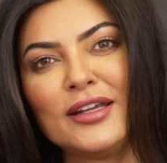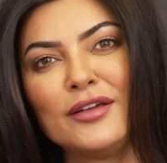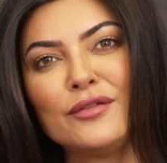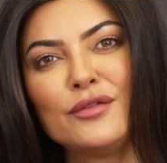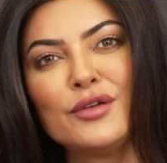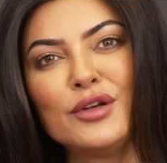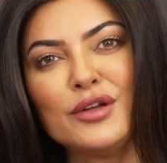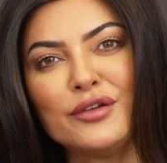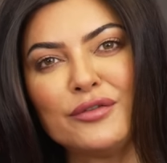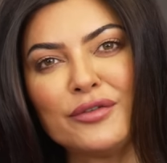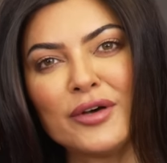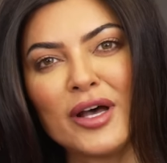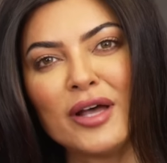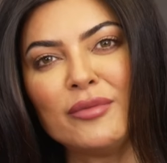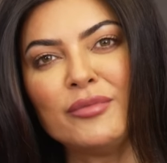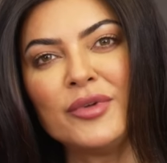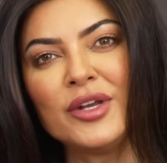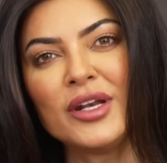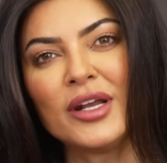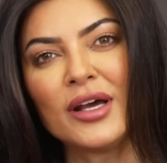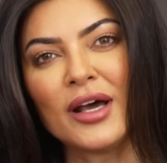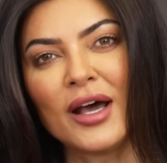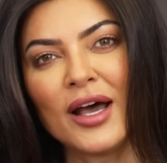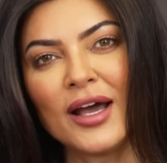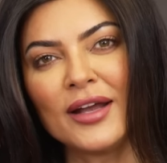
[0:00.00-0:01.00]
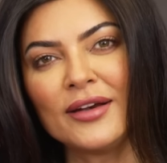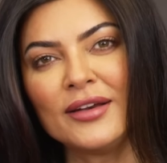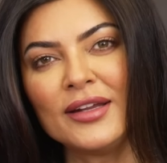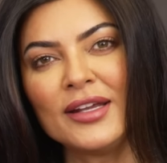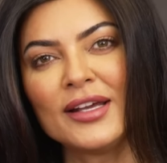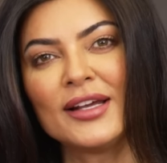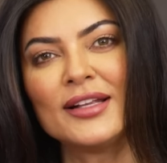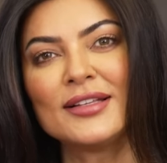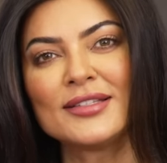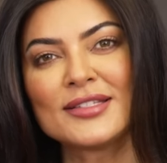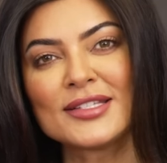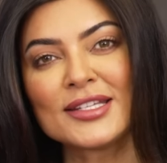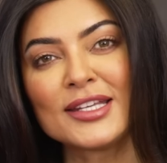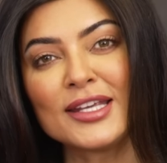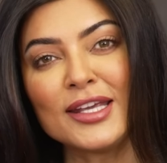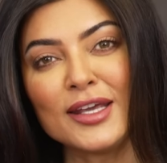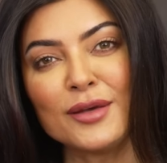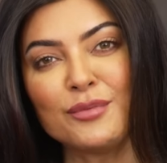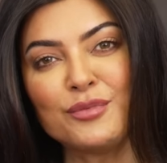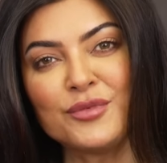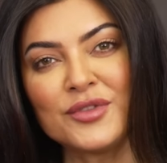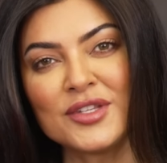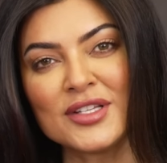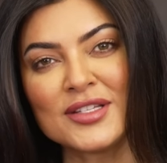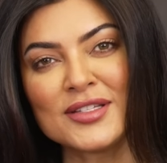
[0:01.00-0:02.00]
Even if I'm in a hurry, I'll
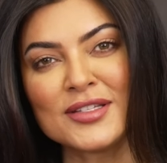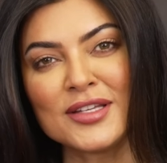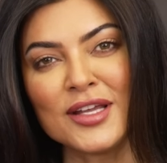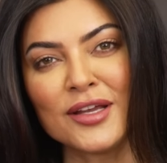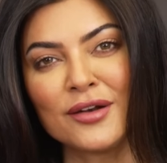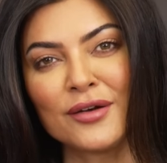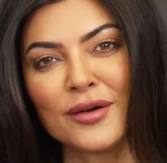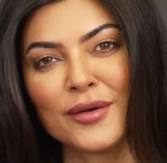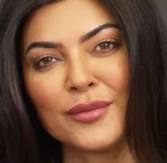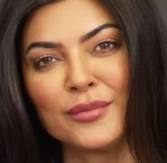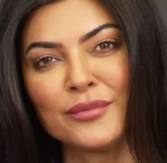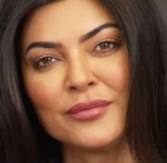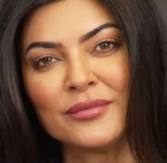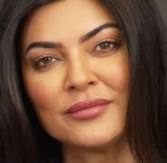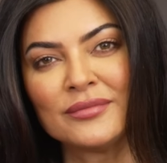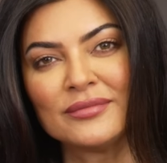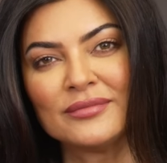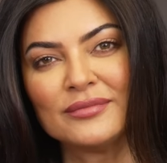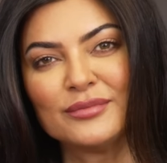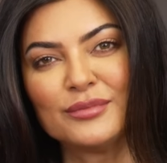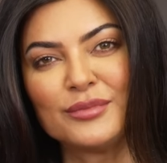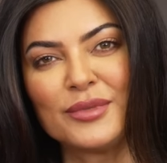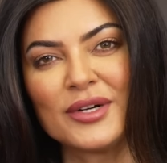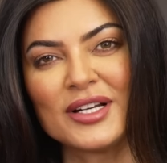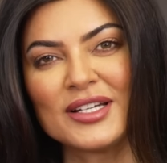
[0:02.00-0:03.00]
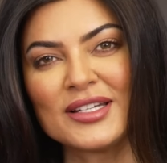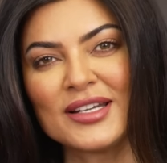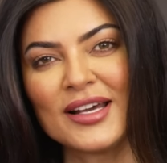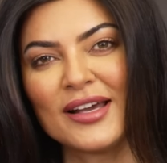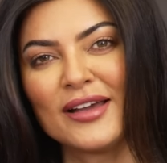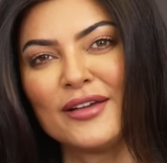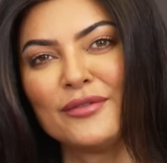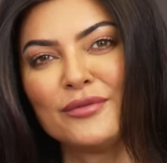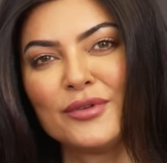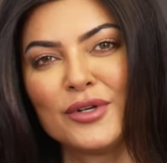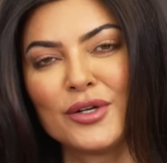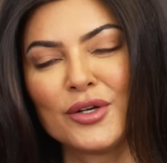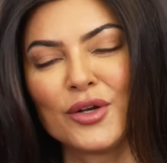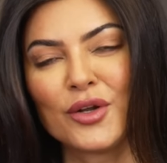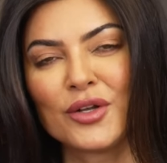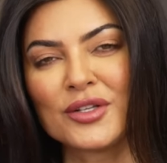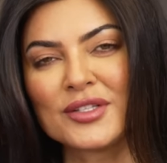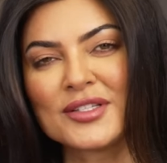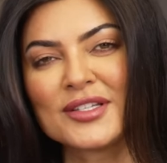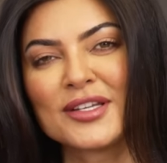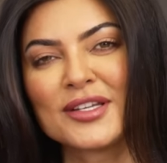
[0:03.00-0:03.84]
skip the serum, but I will not